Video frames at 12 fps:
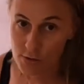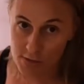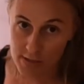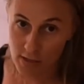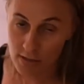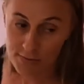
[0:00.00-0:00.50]

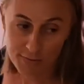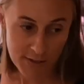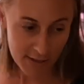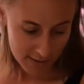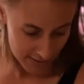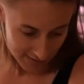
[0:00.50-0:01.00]
yourself.
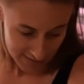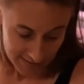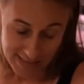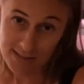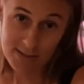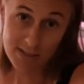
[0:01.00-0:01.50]

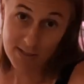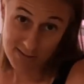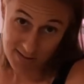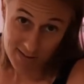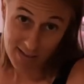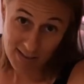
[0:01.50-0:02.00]
It's
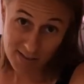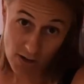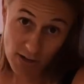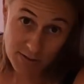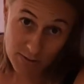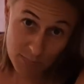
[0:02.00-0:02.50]

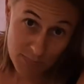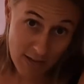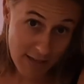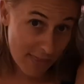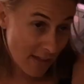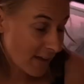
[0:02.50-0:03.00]
awesome. And